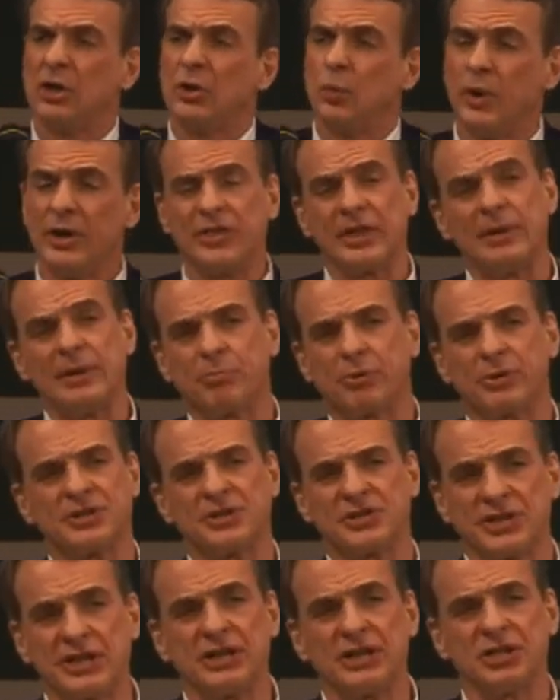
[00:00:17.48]
with a
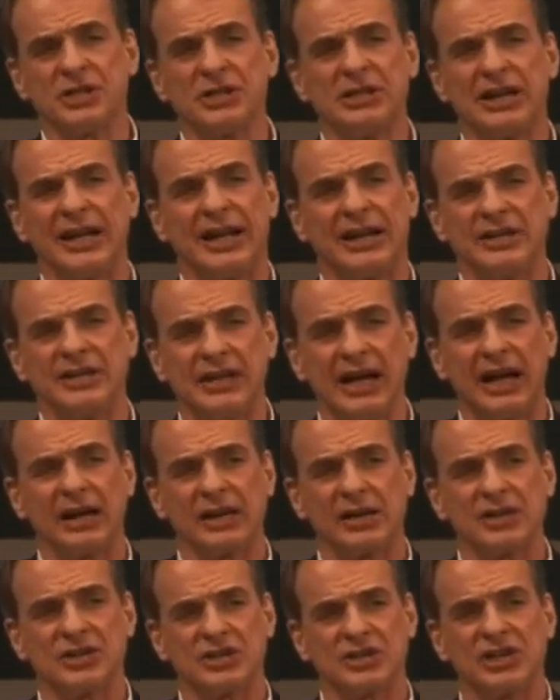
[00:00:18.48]
precision and
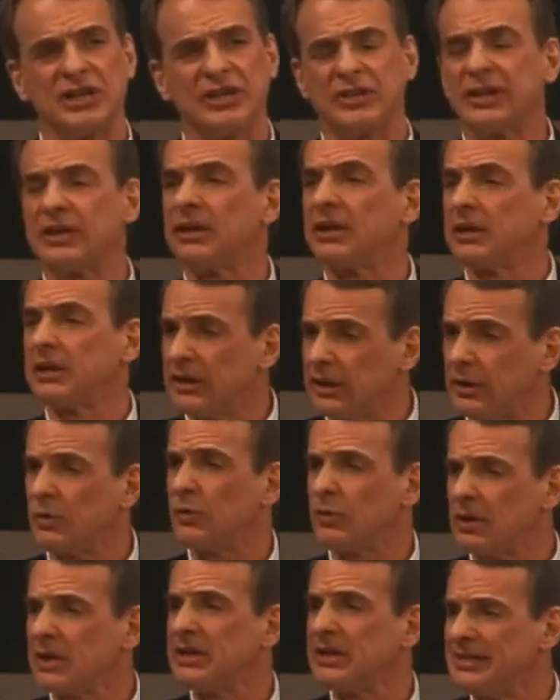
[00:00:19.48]
delicacy that
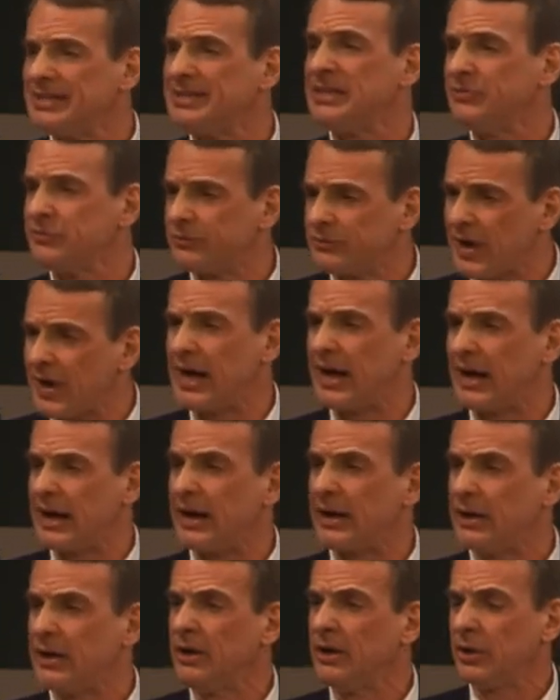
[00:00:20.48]
literally
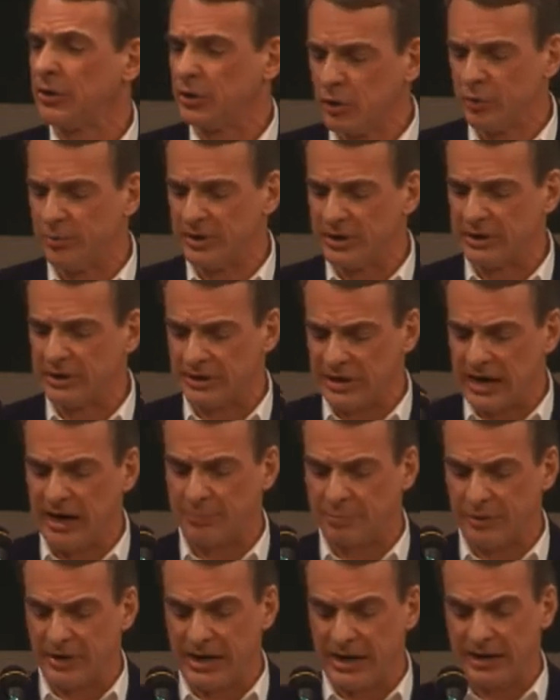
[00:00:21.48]
defy human
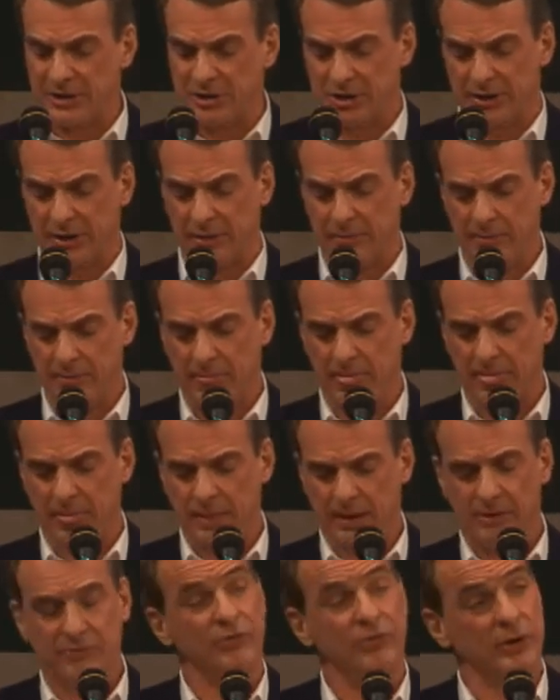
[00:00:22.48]
comprehension.
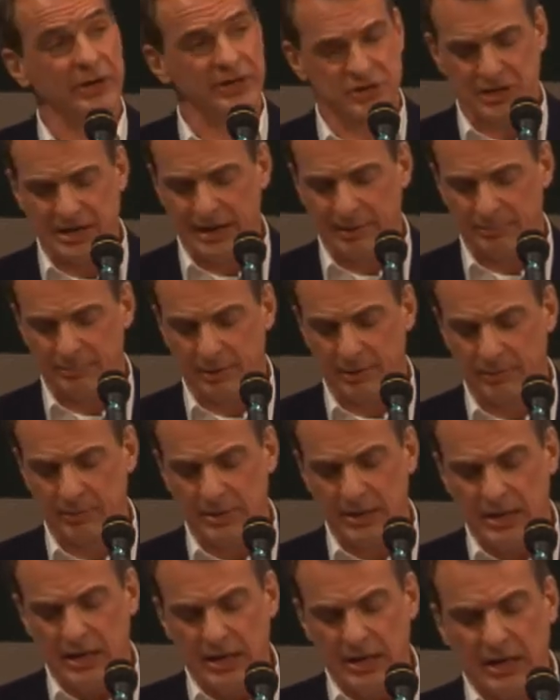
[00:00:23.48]
For example,
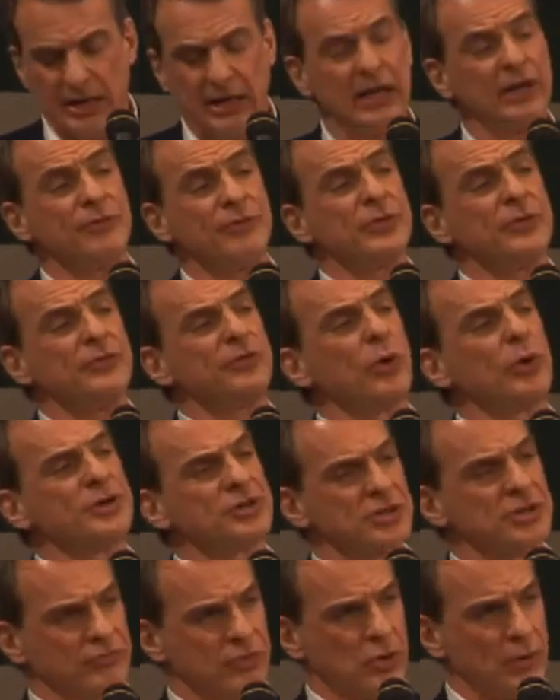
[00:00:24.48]
if the
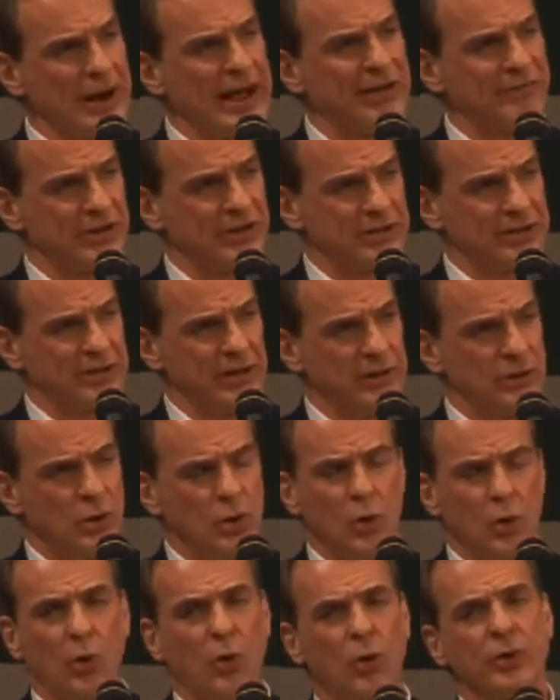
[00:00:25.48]
force of gravity
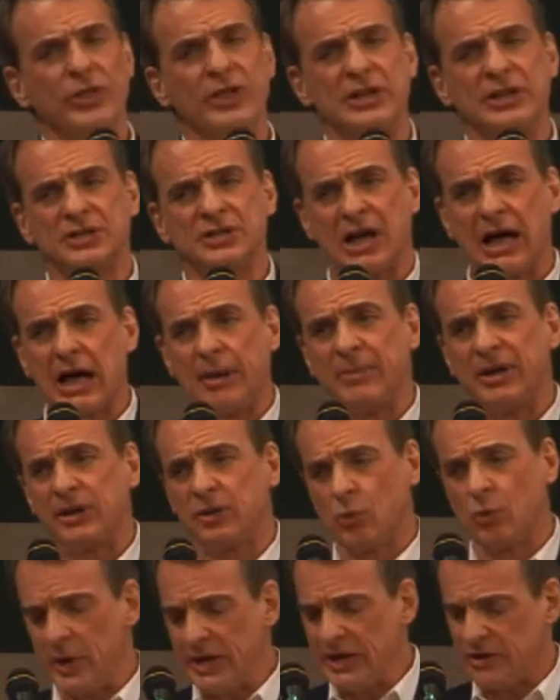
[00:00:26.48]
or the atomic
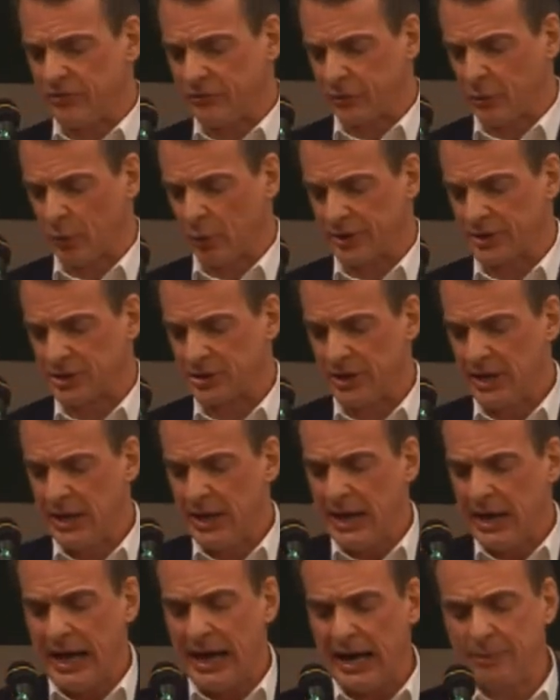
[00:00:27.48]
weak force
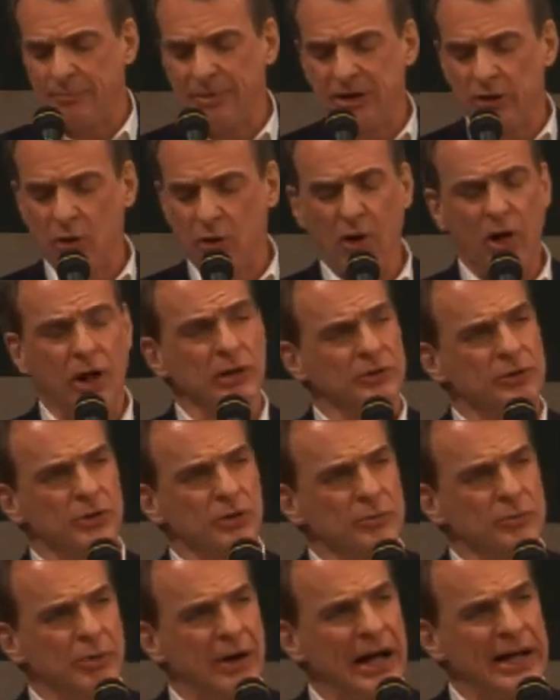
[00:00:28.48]
had been
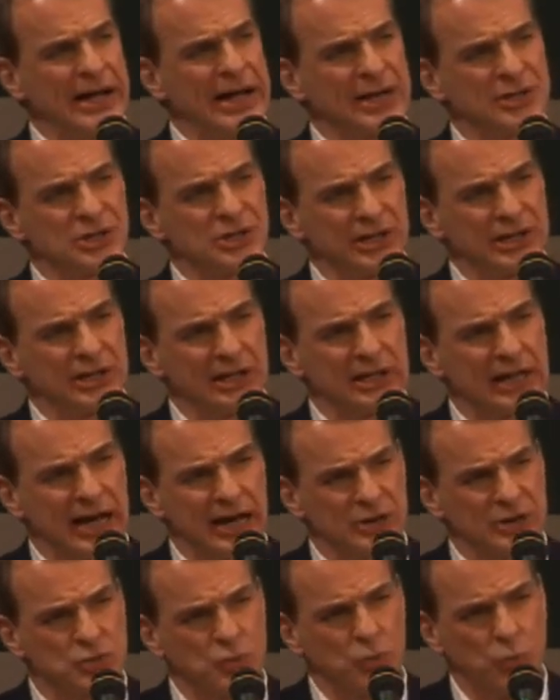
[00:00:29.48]
altered by as little
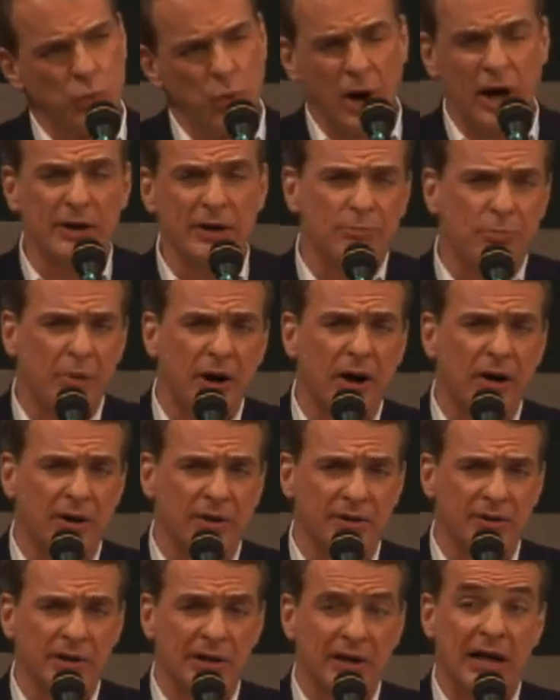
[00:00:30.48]
as 1
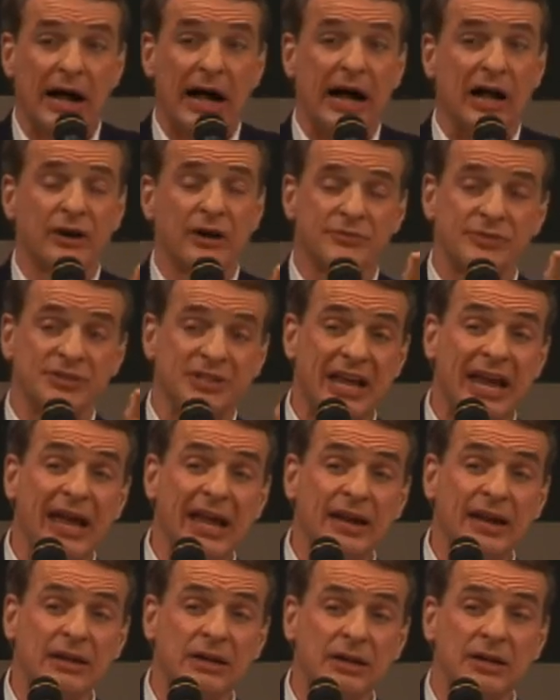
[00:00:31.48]
part out of
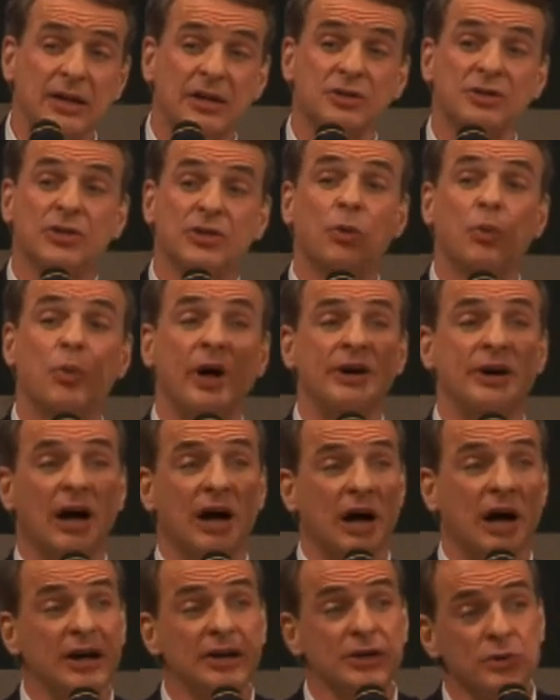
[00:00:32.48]
10 to the
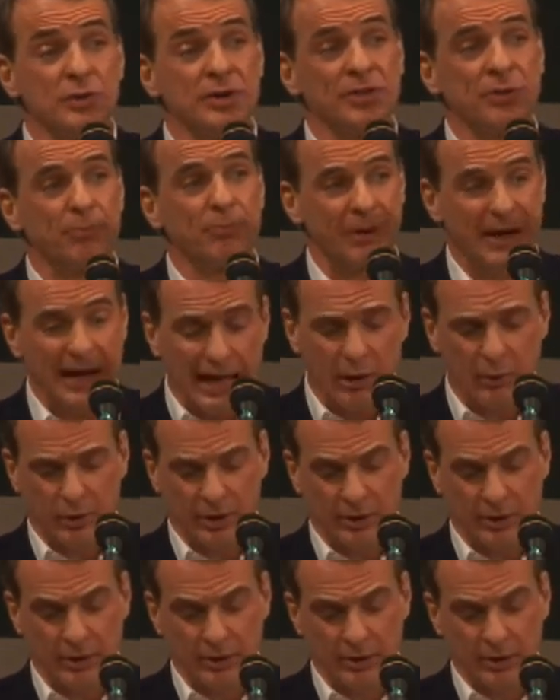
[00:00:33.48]
100th
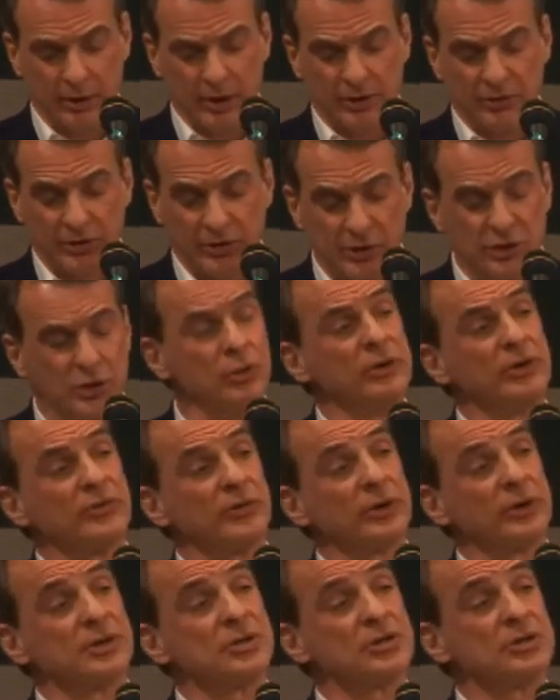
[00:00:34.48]
power, the
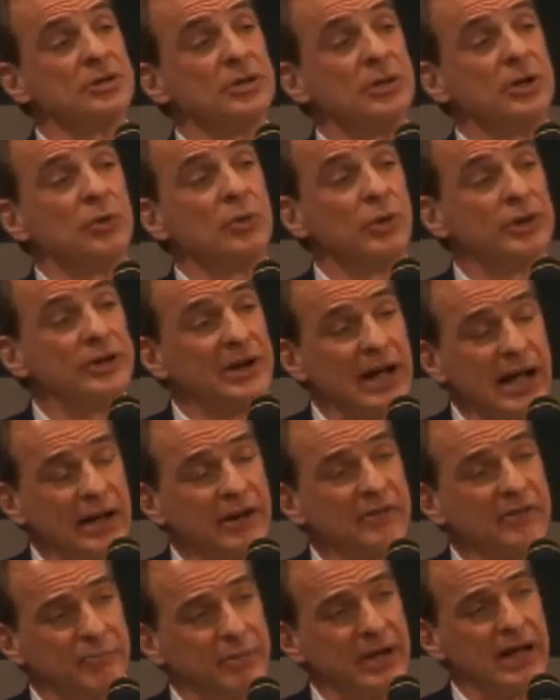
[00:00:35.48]
universe would not
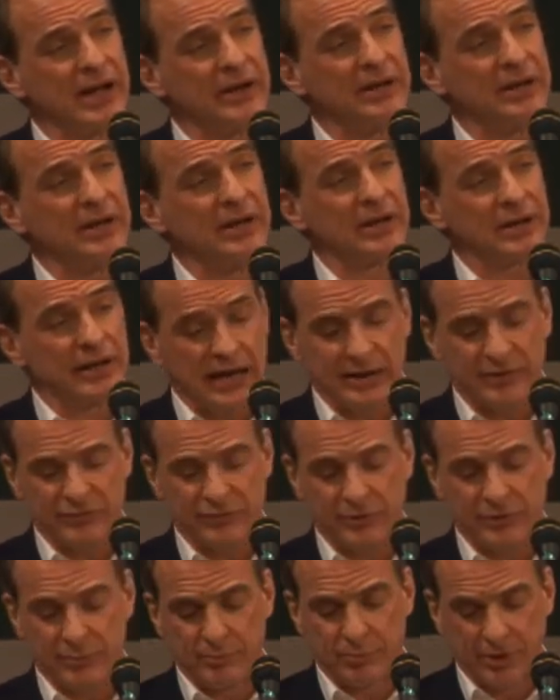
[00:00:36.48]
have been
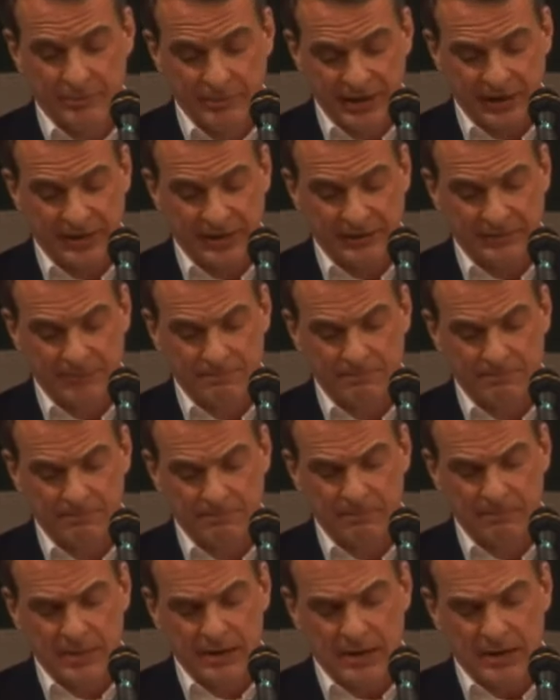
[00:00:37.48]
life-permitting.
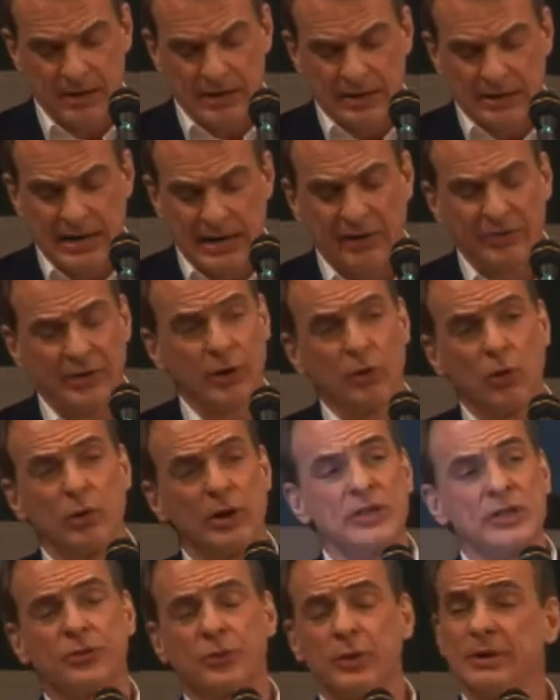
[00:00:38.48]
Now, there are
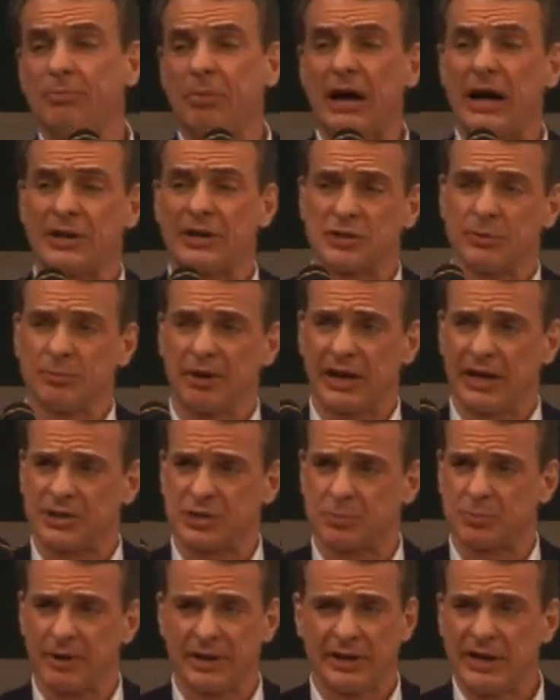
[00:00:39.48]
only 3 possible
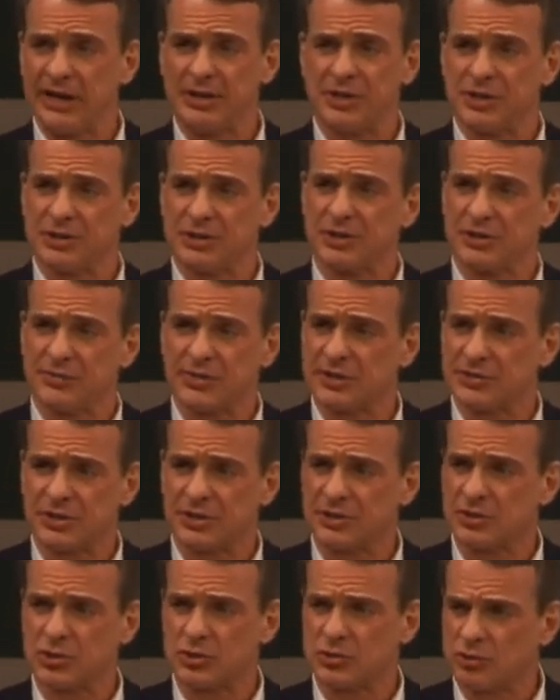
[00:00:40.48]
explanations of this
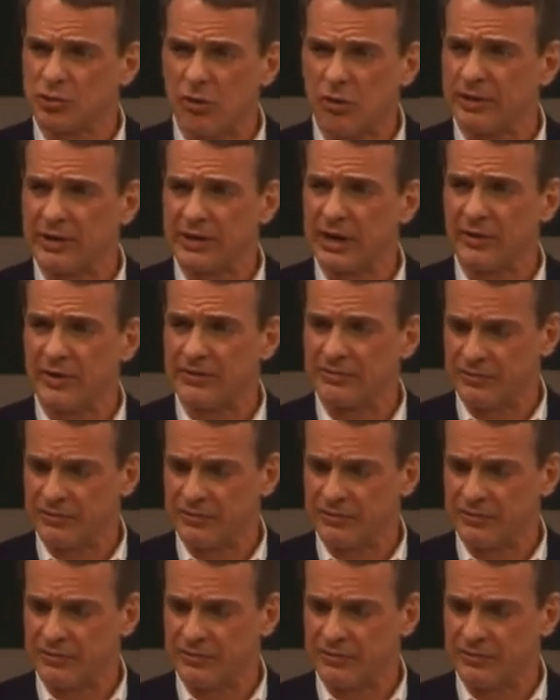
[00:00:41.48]
extraordinary